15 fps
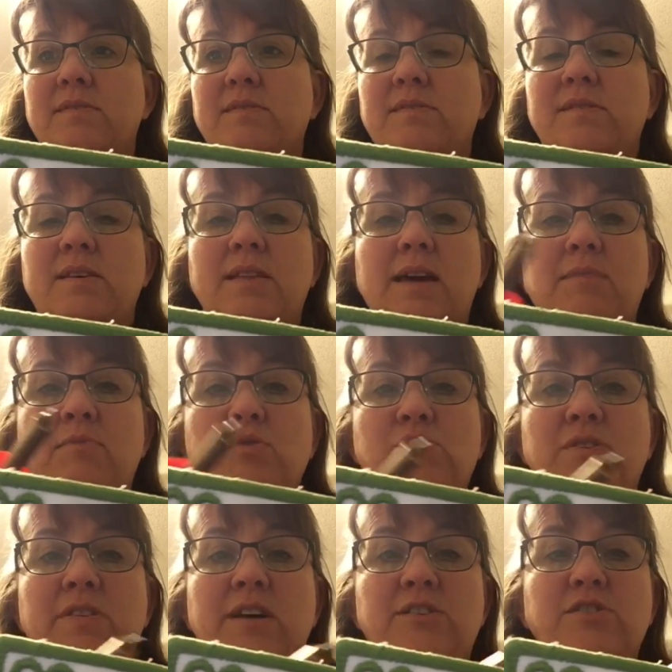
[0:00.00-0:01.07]
See that?
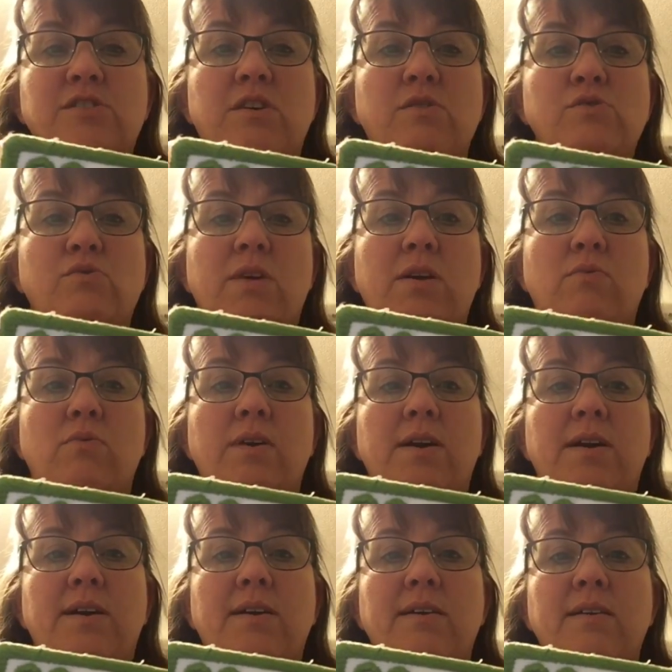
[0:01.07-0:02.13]
Most of that just goes right
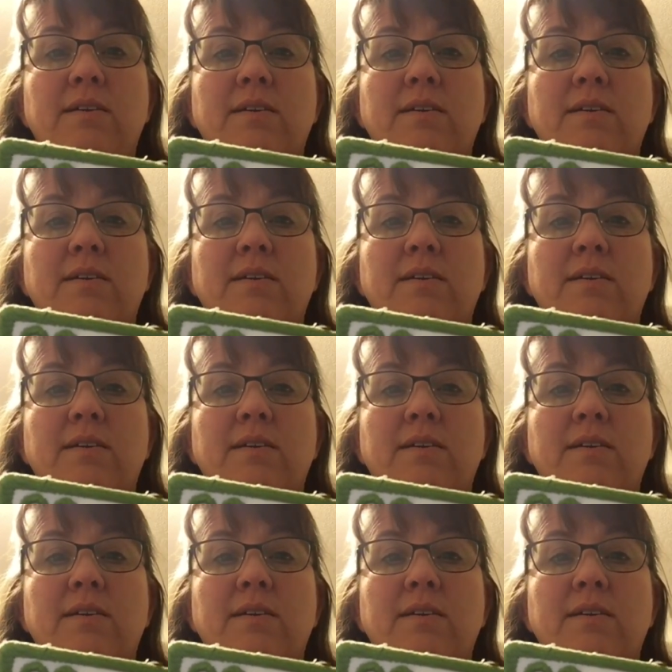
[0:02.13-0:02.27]
away.